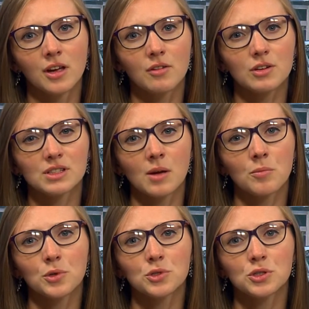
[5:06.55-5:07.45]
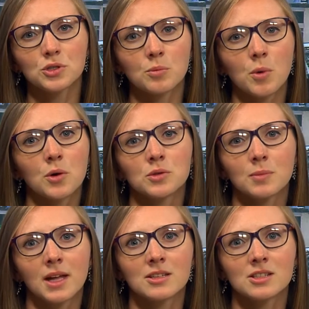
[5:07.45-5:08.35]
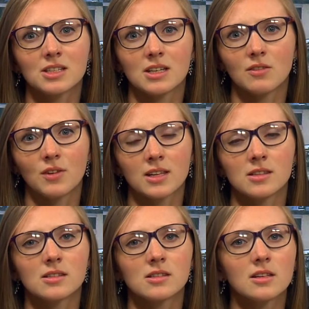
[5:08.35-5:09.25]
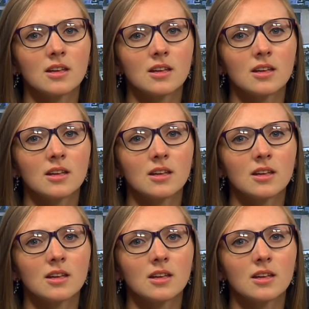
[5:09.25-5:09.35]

for example due to post-balance sheet events.